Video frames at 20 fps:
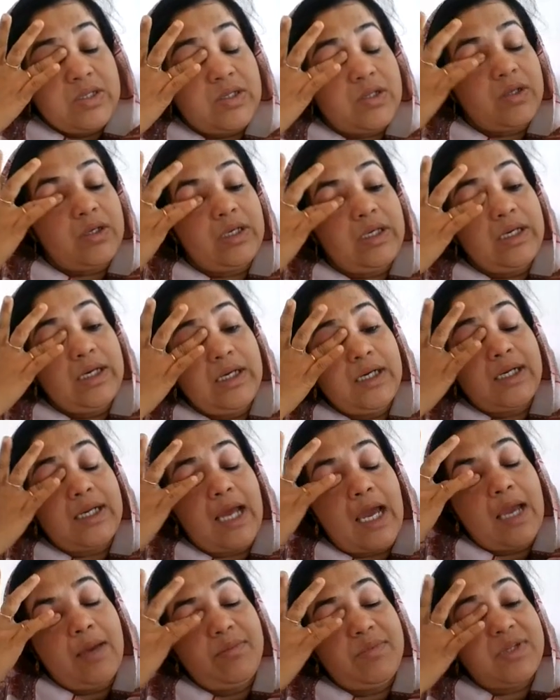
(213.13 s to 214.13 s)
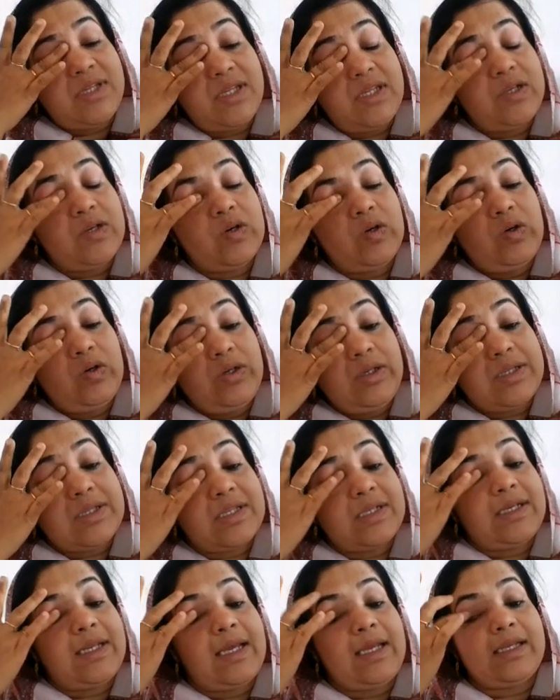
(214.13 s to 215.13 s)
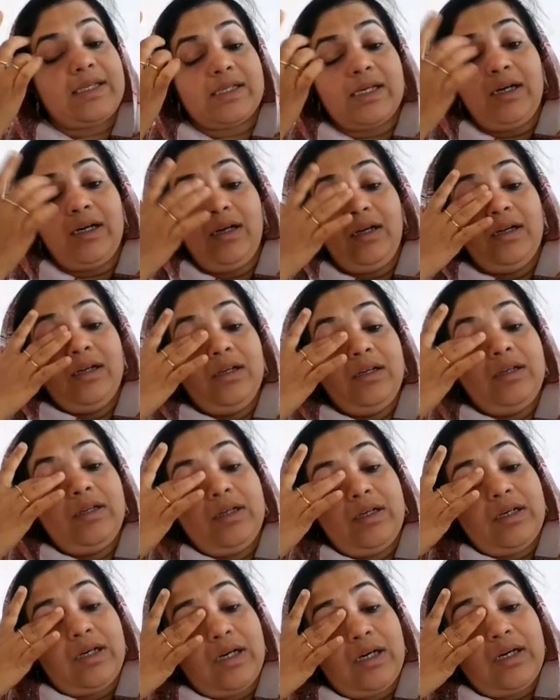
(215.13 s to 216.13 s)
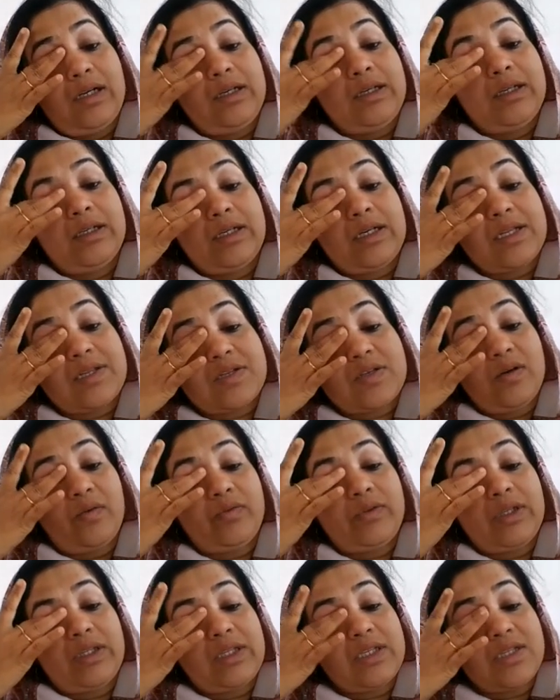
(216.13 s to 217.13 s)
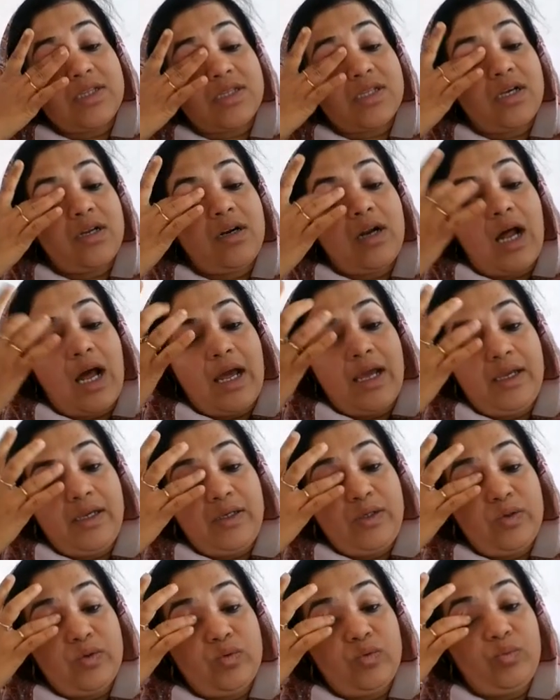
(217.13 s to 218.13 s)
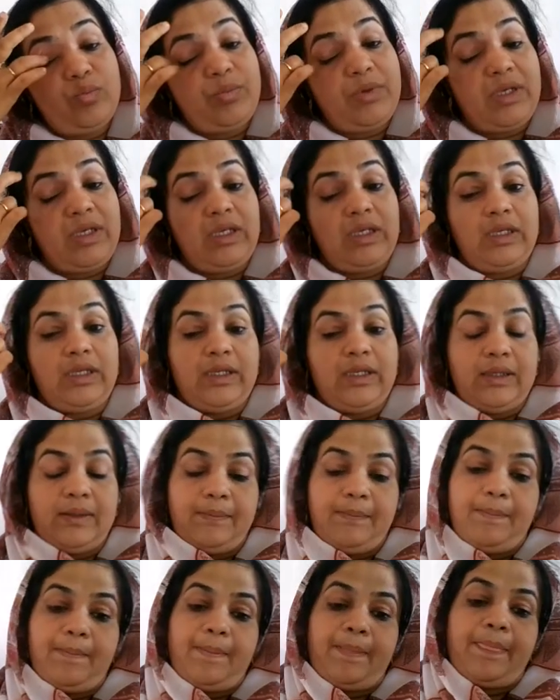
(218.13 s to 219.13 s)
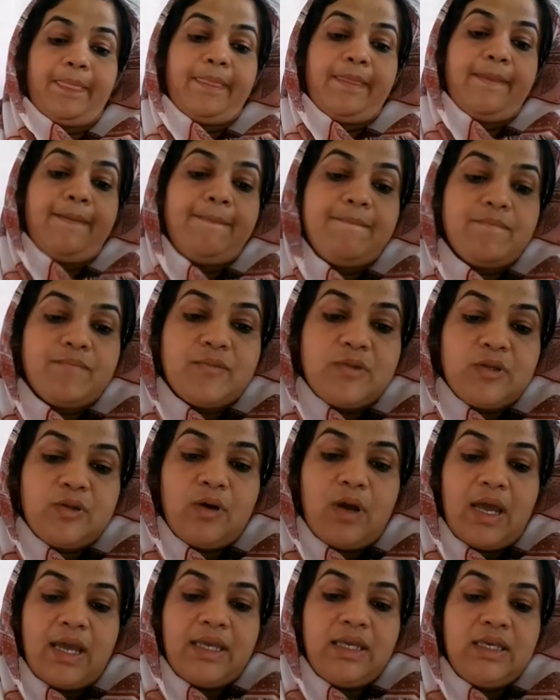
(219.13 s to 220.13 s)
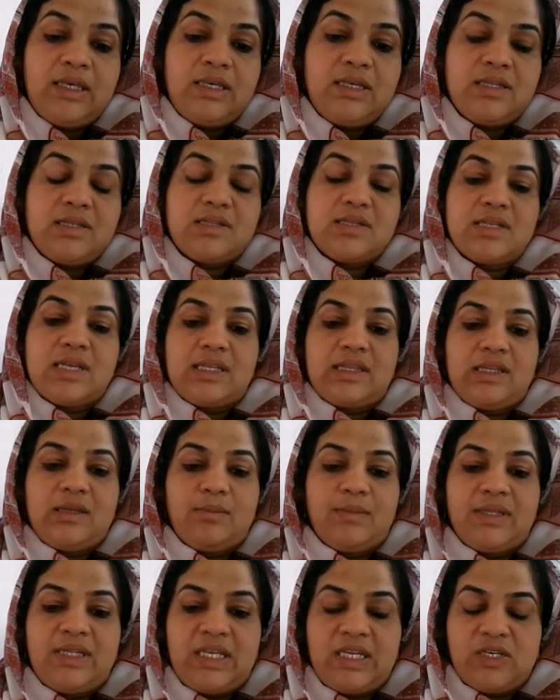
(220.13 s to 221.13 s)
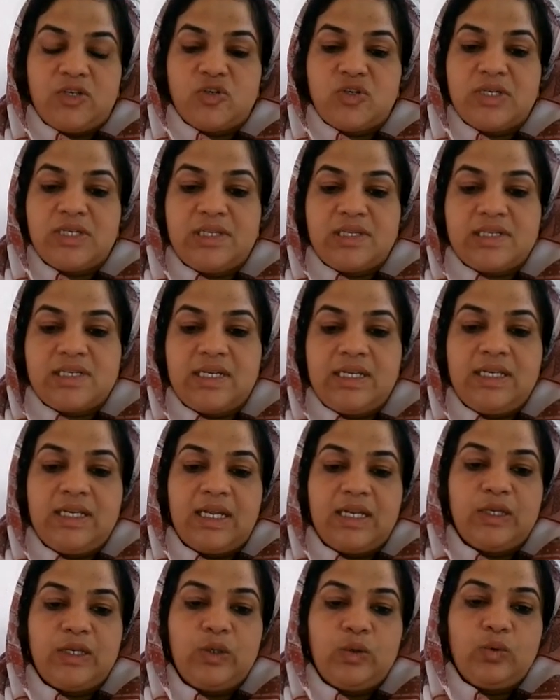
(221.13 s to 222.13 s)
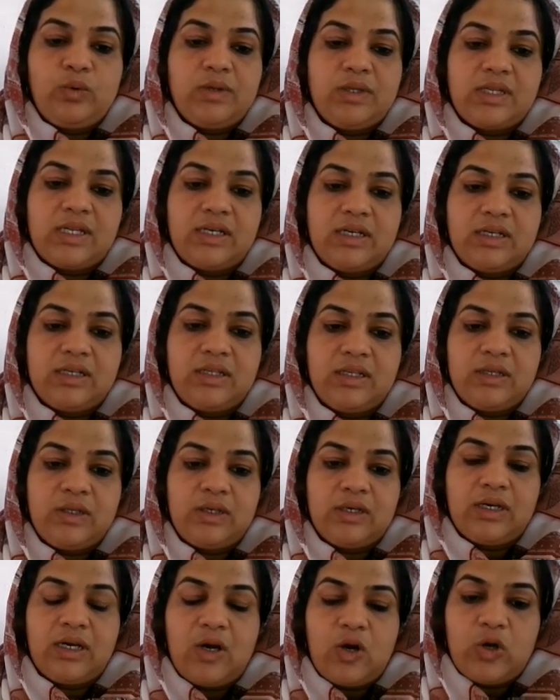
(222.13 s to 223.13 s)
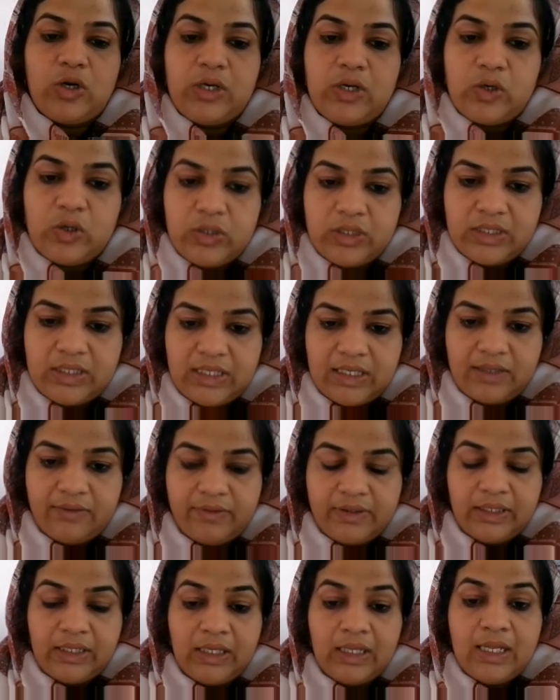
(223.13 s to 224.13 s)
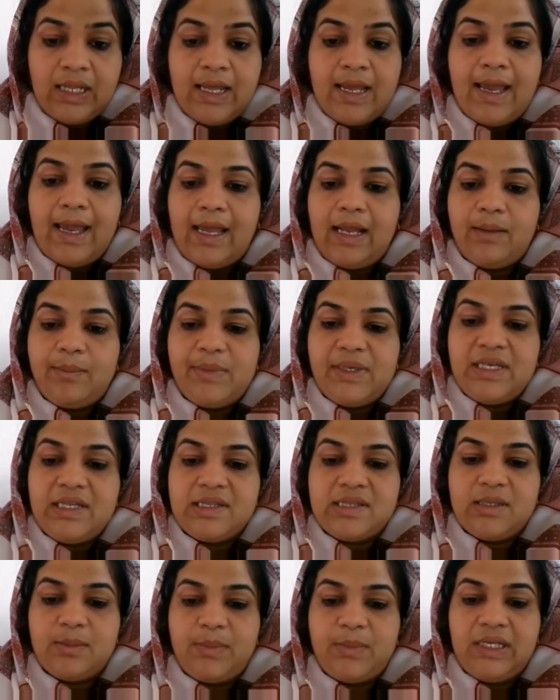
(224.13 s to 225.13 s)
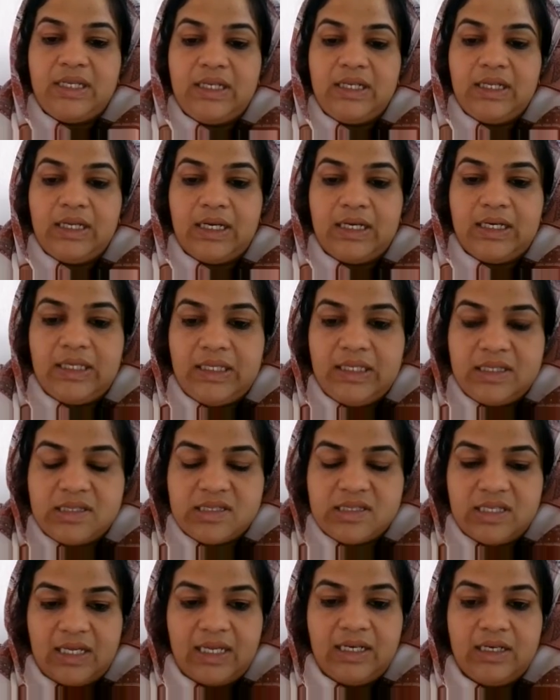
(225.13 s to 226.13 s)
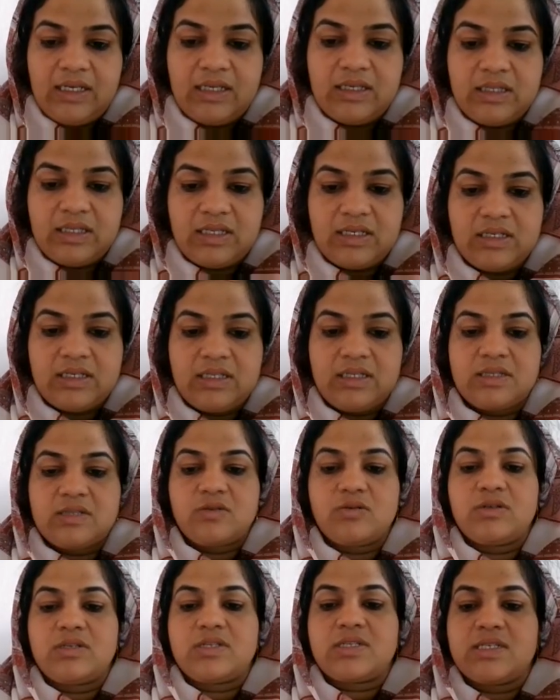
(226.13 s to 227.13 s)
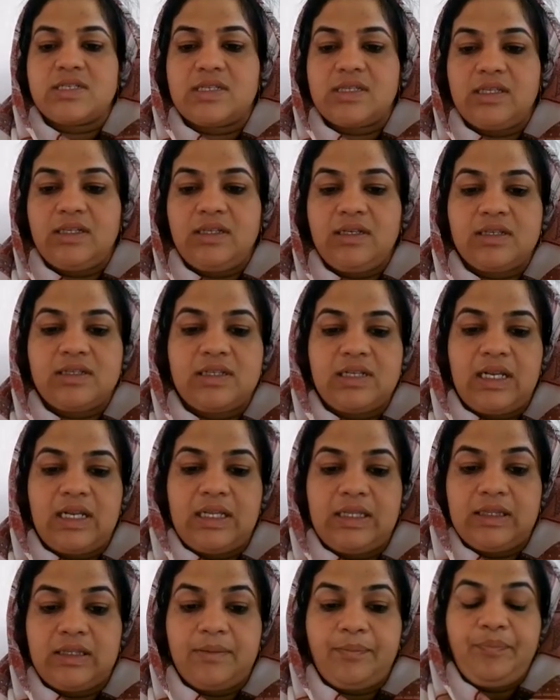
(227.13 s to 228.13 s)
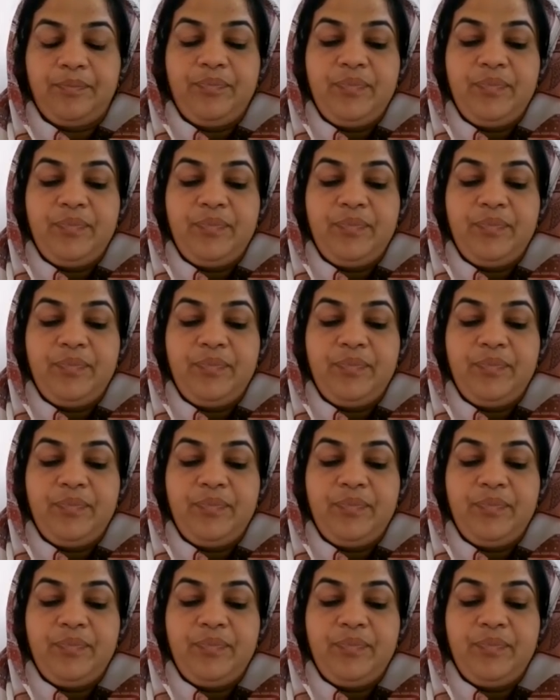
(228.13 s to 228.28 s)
So here type 0 is the data, and the rest of the things are IUBE. So IE is nothing but the initial state, and U is another unordered delivery, and B is the beginning, and E is the end, and the next rest is the length.